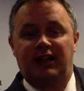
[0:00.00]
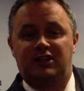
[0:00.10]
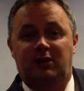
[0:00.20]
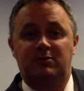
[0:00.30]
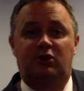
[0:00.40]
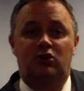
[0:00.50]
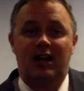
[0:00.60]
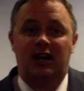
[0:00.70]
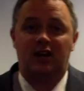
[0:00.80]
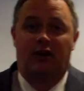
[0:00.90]
And in terms of
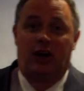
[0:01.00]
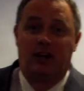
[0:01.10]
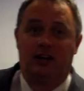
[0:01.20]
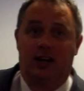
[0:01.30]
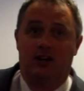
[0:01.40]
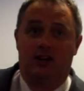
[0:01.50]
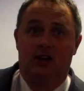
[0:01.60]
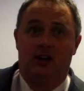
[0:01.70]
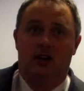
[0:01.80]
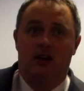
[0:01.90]
creating your
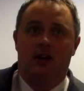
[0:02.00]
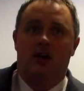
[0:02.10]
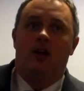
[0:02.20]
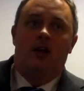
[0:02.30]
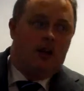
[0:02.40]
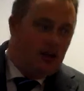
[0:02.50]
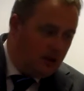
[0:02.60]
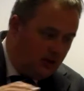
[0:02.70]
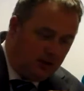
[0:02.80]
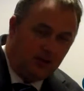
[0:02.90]
content,
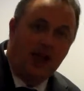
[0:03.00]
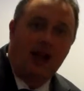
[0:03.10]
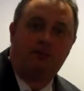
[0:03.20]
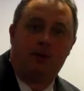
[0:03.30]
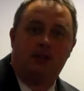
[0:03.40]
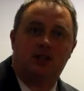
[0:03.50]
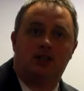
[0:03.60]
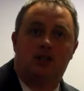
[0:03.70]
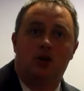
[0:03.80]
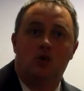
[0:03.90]
that
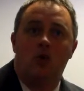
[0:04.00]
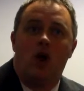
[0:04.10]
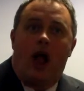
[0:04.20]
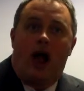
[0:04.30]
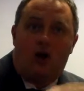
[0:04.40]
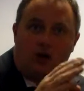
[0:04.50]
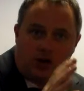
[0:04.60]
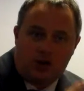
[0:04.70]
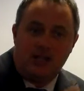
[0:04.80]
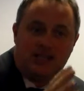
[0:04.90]
brings us to
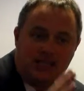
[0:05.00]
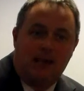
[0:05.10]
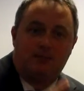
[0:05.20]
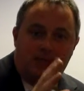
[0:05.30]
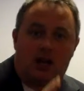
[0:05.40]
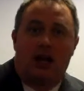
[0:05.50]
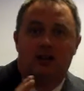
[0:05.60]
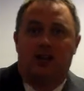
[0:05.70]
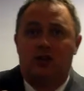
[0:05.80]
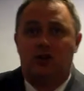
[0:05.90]
our 3 steps to
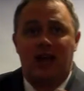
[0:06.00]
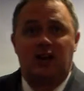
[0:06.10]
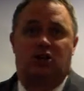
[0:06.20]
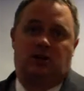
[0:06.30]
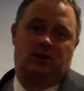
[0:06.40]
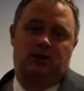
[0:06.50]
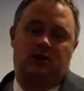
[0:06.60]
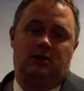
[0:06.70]
content creation.